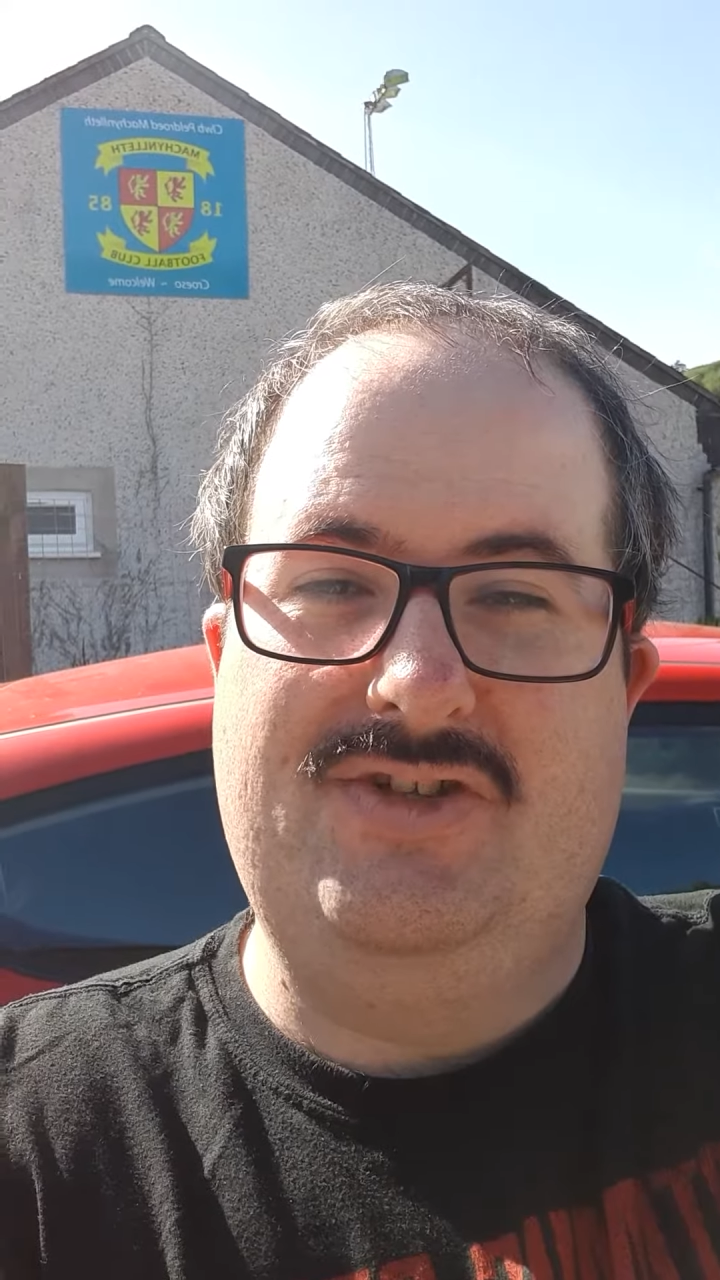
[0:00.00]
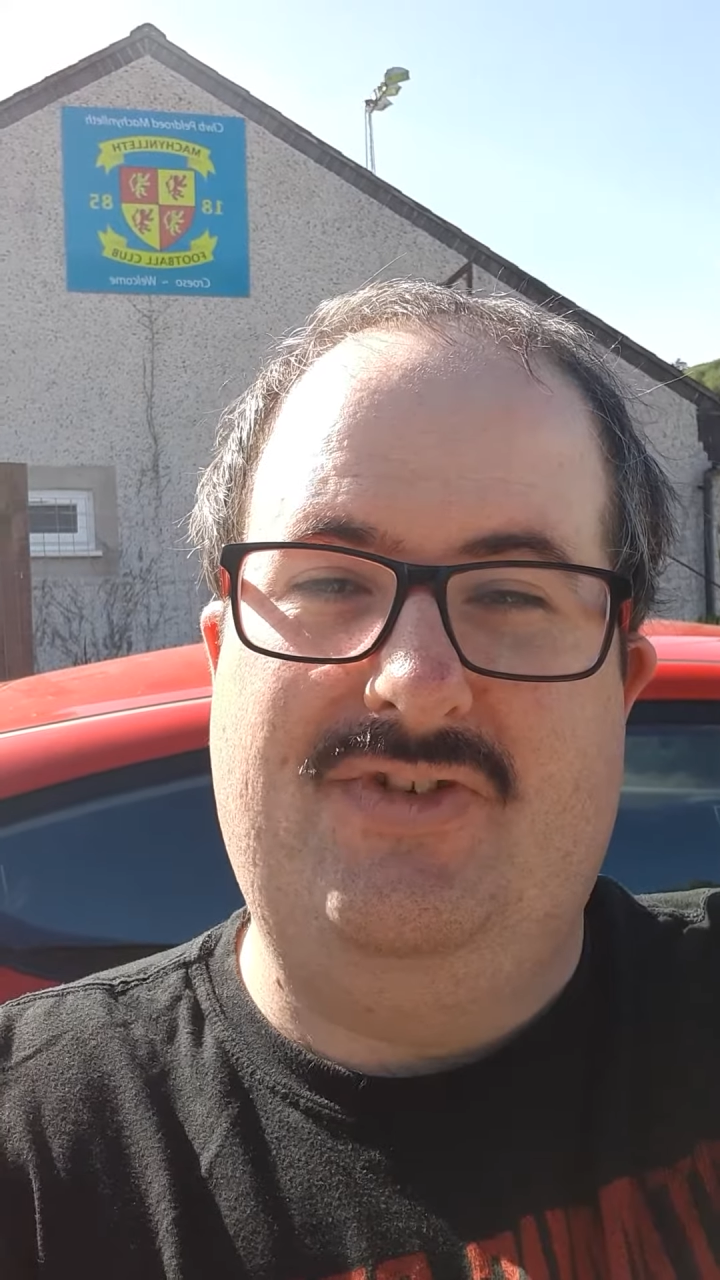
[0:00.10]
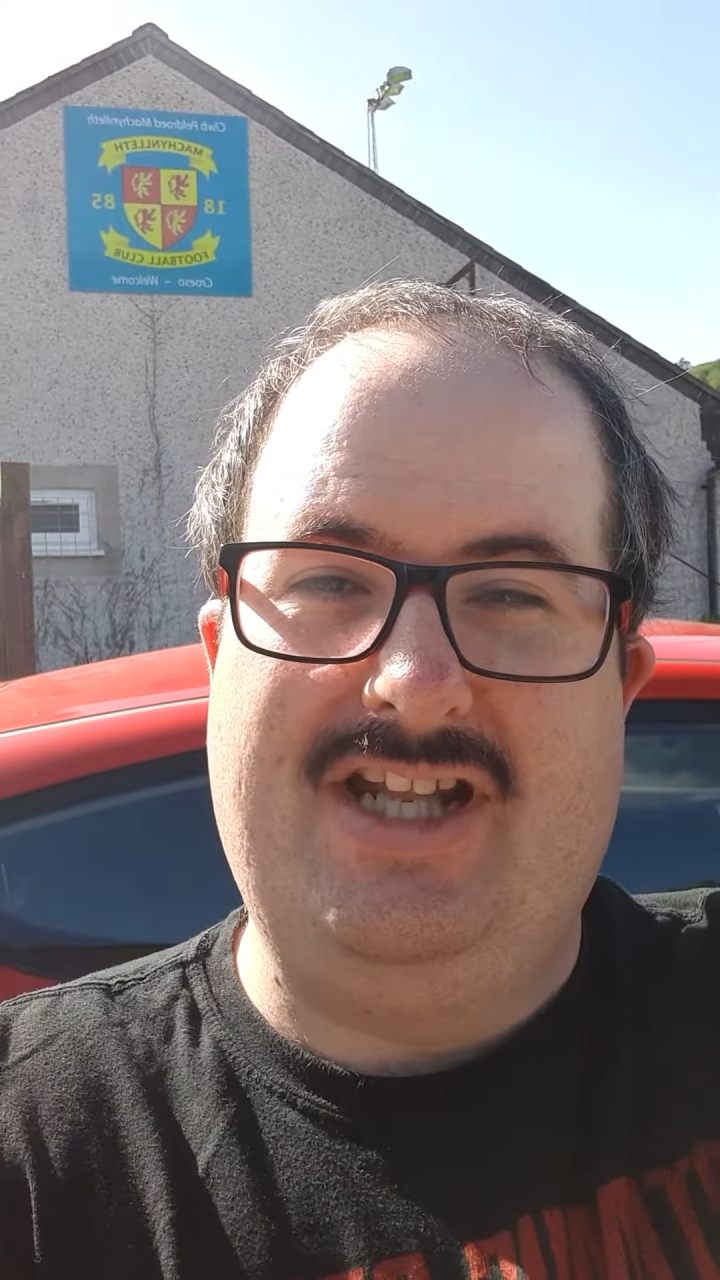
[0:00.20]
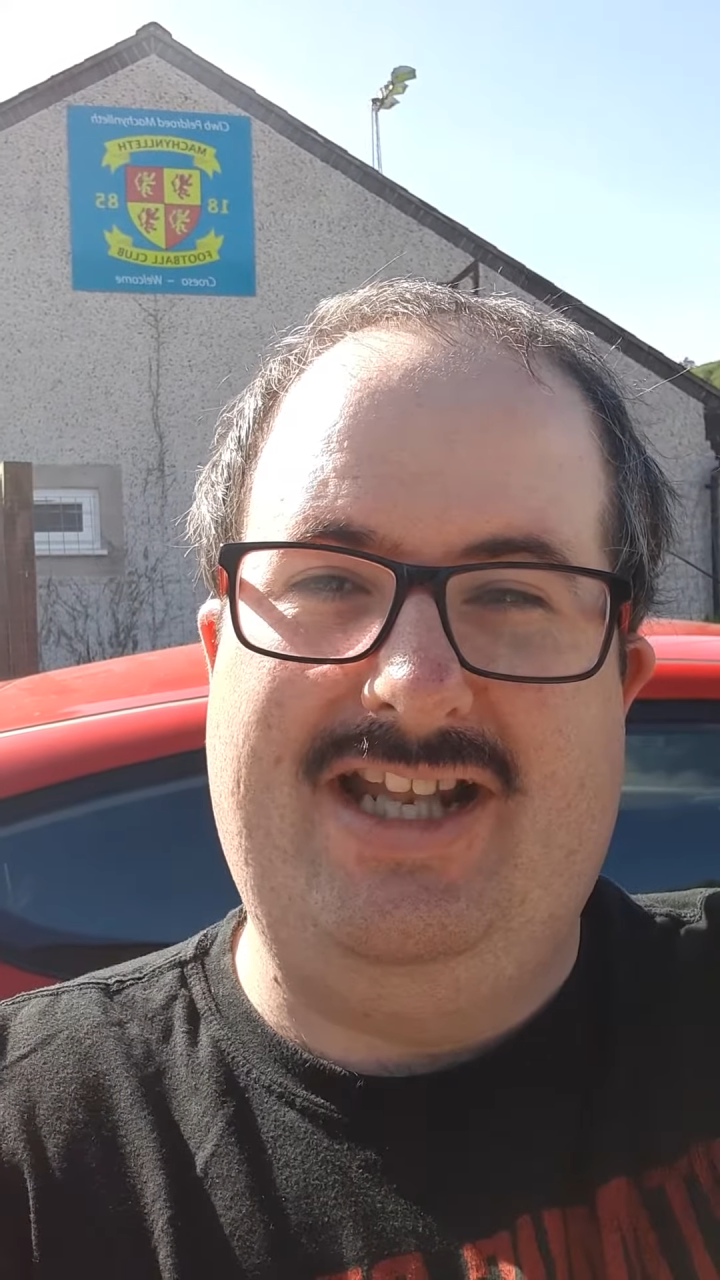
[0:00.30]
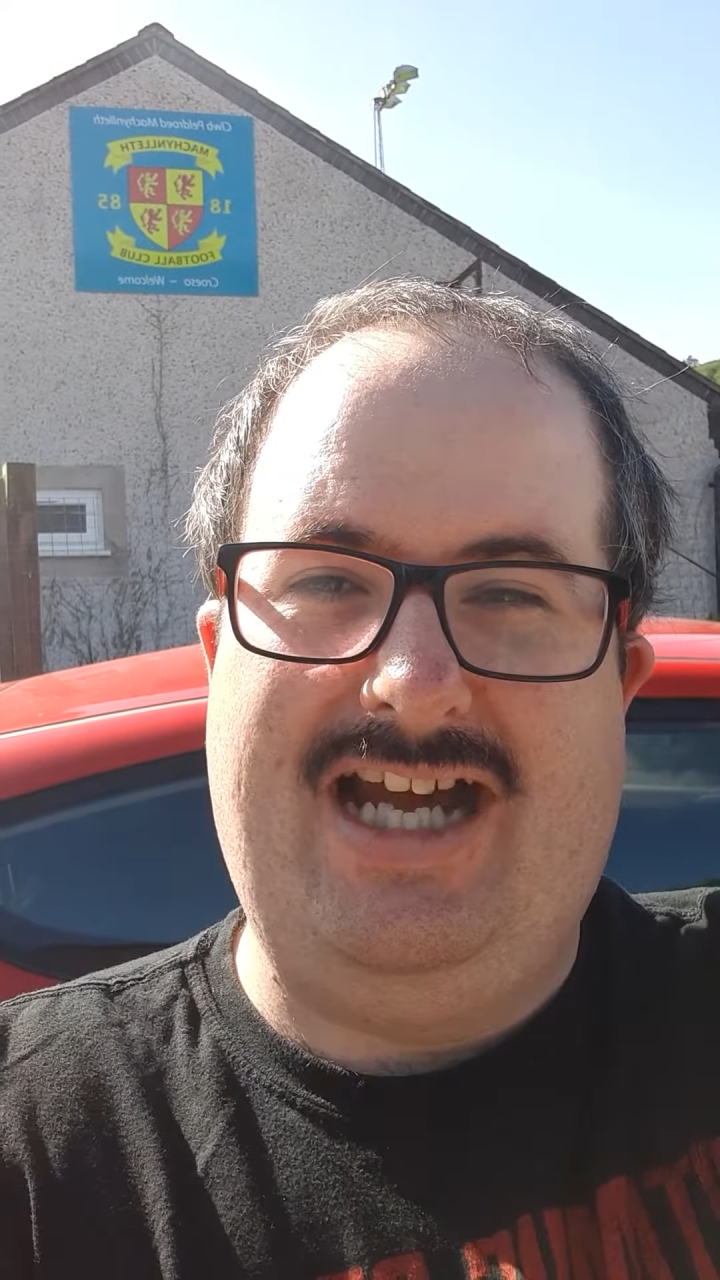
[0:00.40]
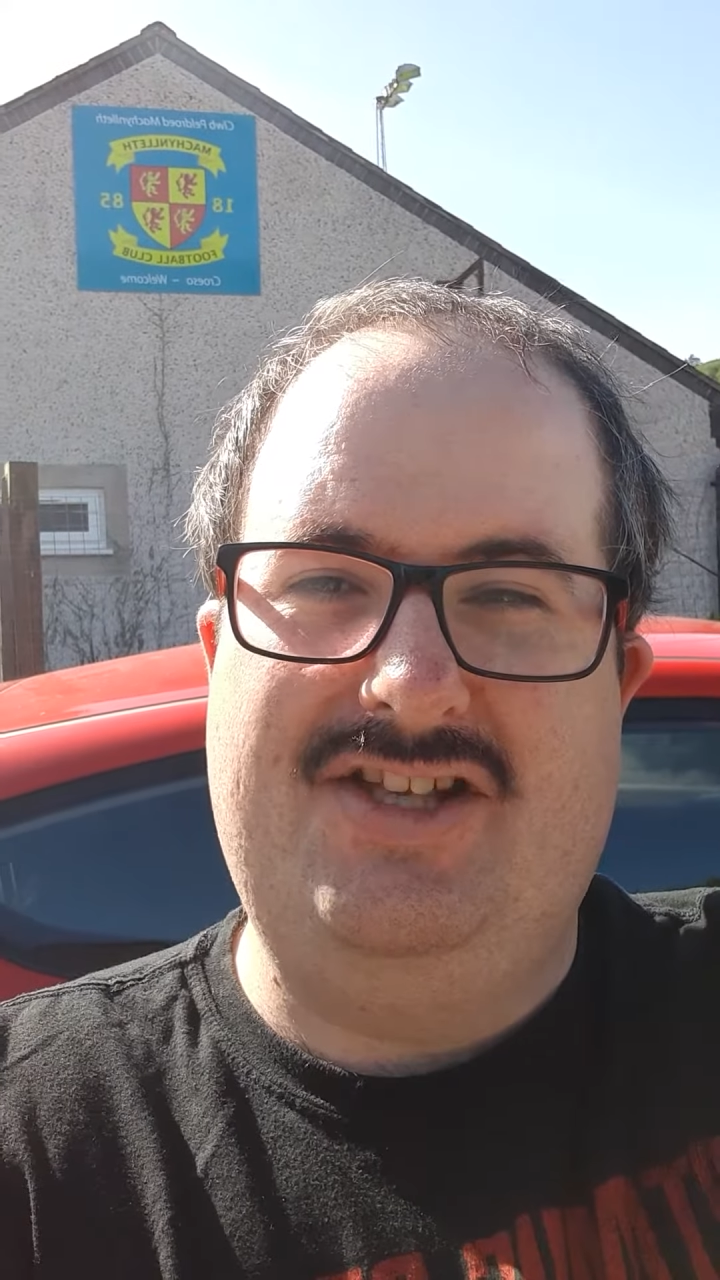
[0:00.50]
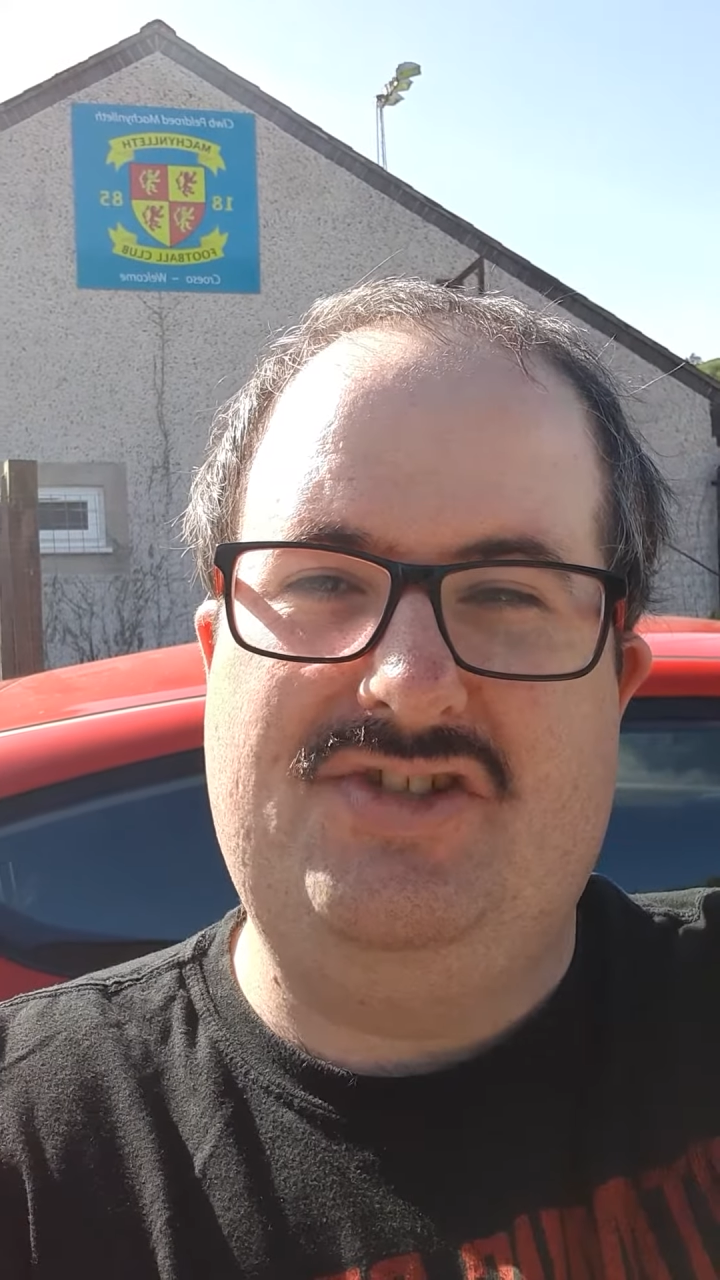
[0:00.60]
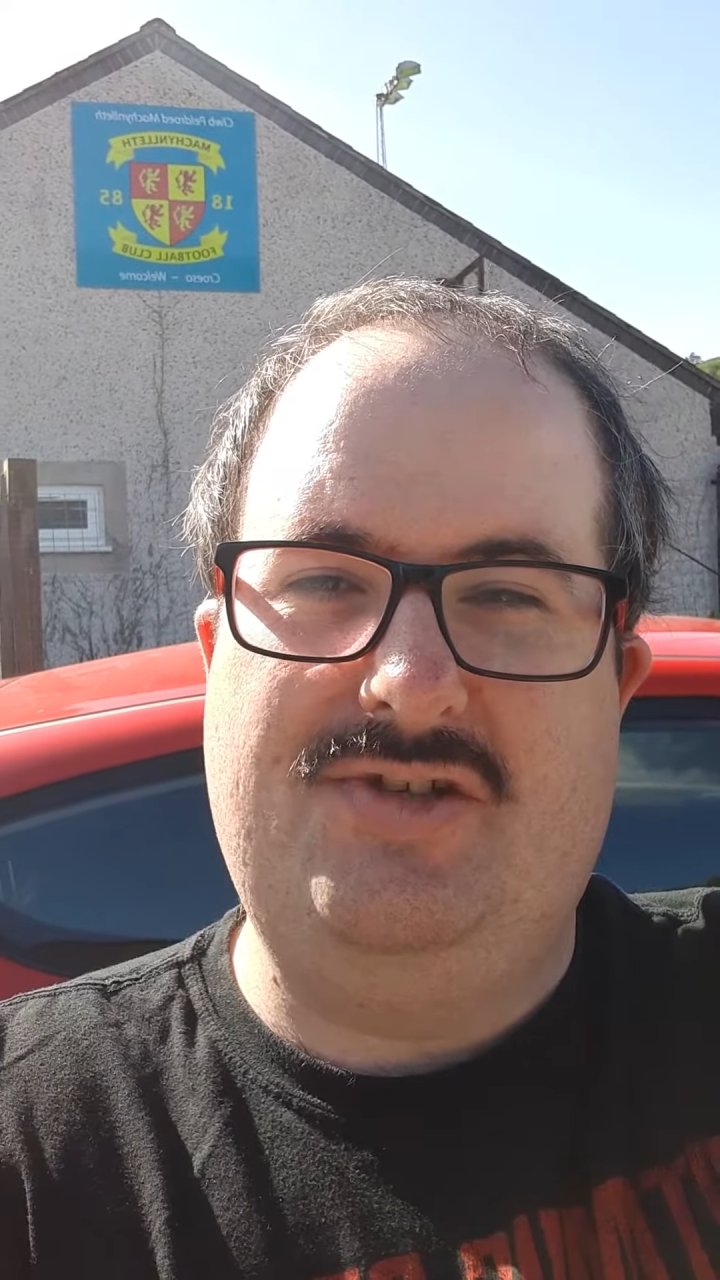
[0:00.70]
for the lads